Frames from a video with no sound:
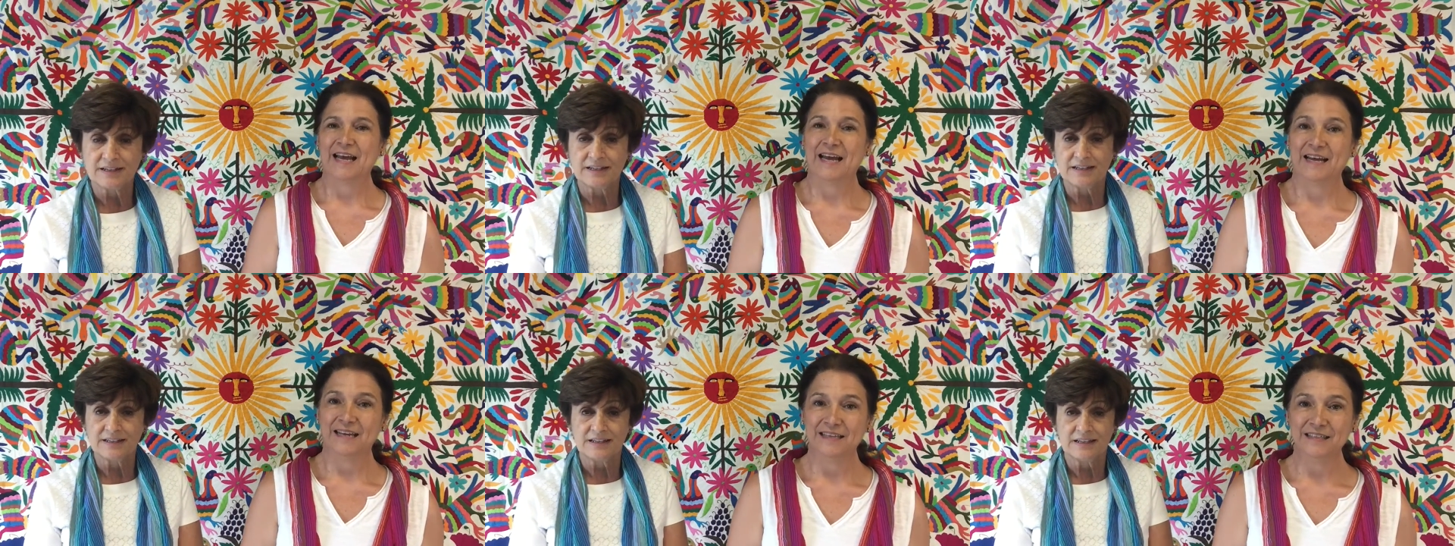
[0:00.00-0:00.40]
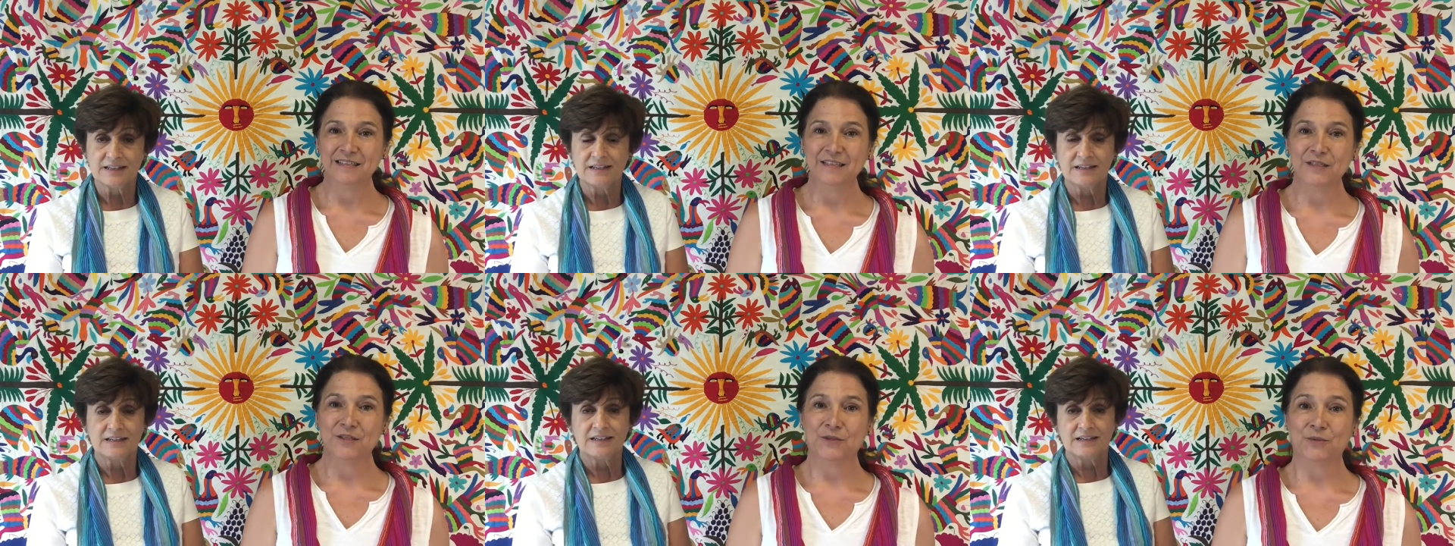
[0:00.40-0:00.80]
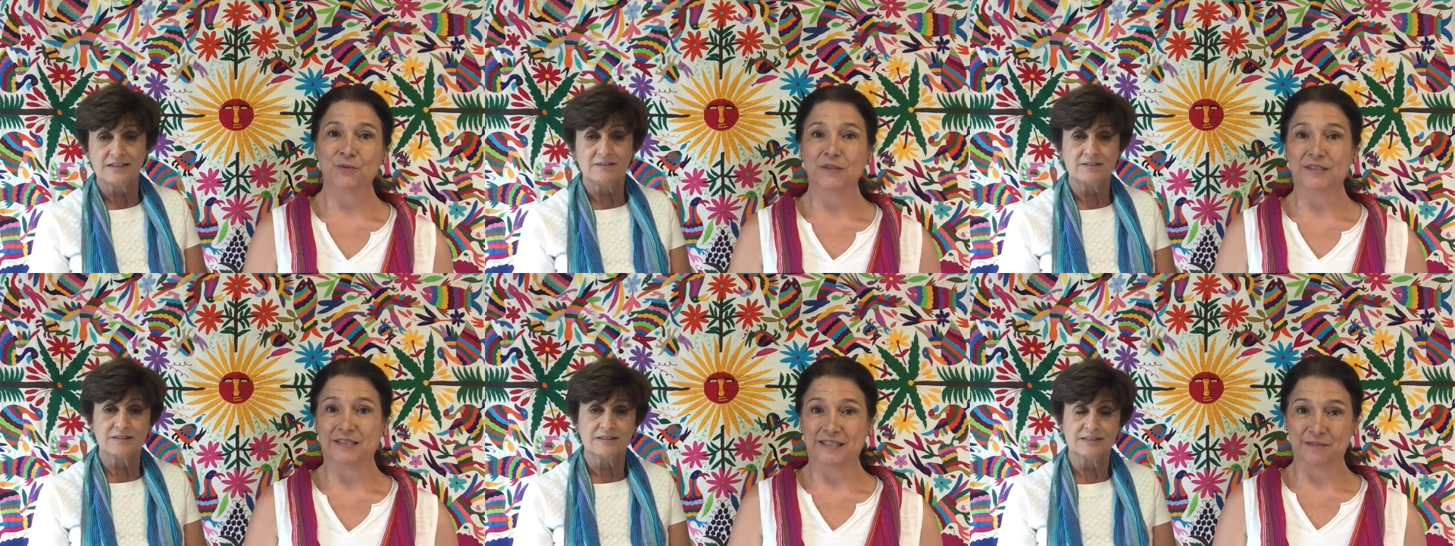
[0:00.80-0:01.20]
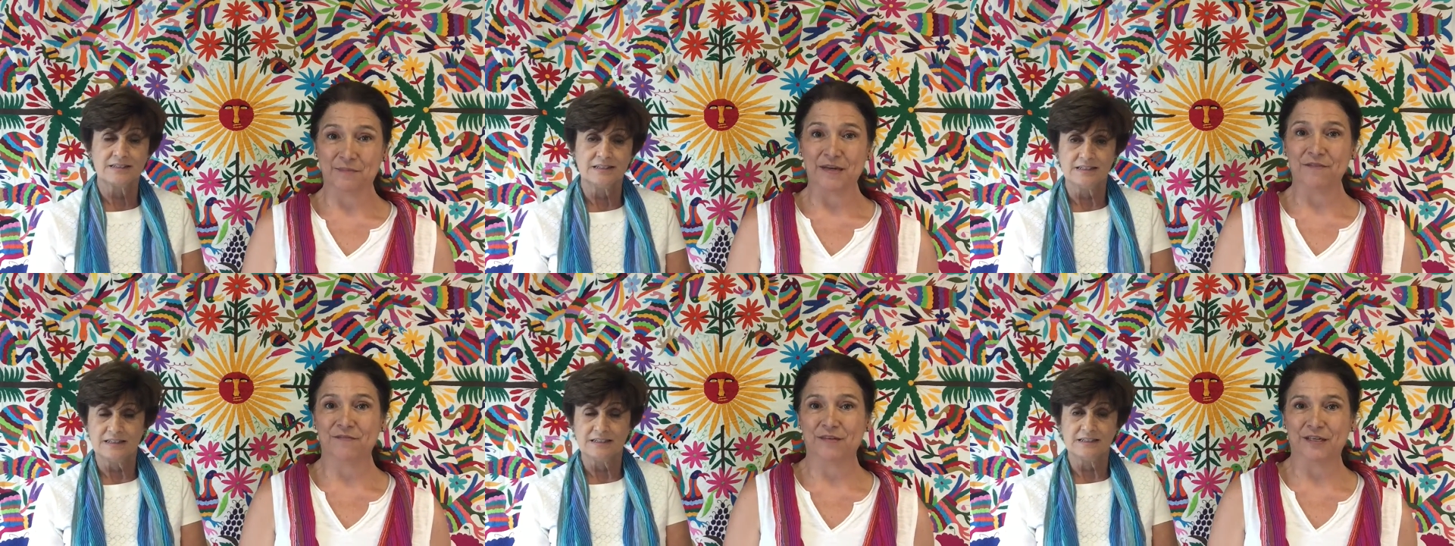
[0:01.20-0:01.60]
Speaker 1: and you will see
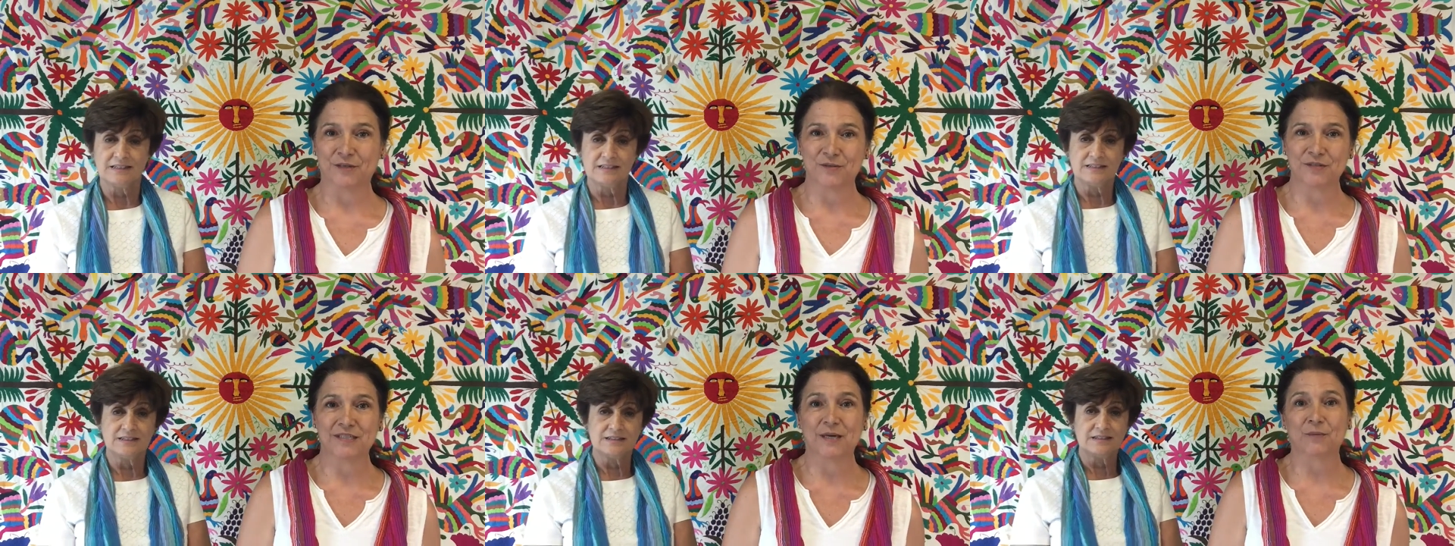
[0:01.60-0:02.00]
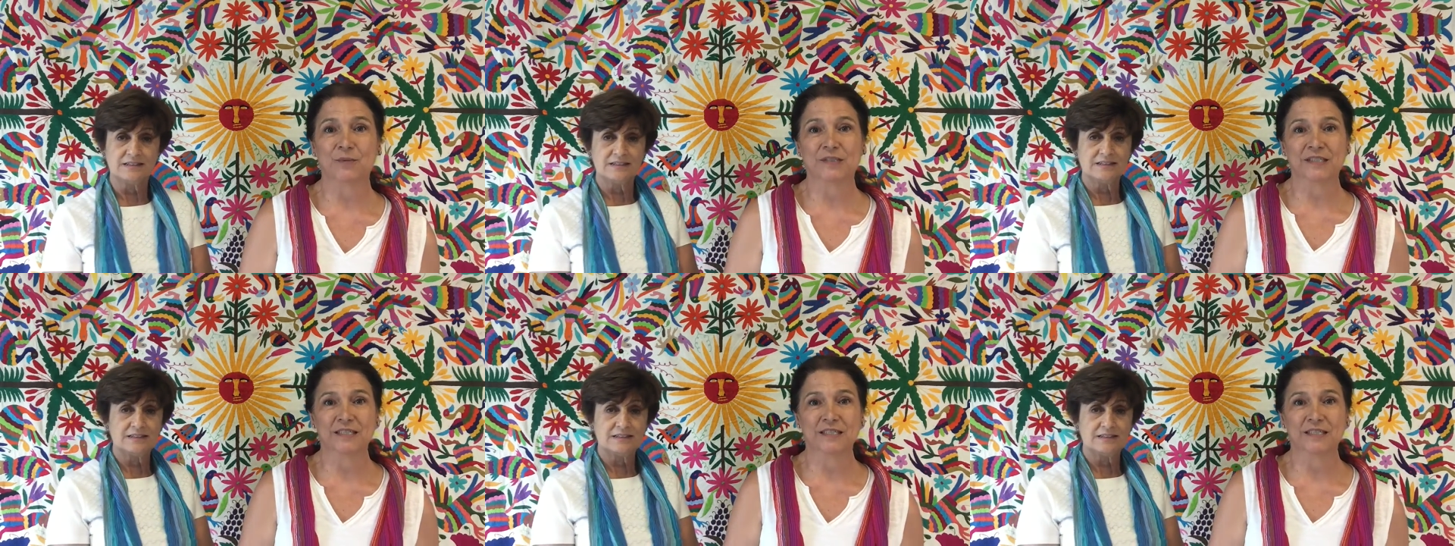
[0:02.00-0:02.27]
my videos that will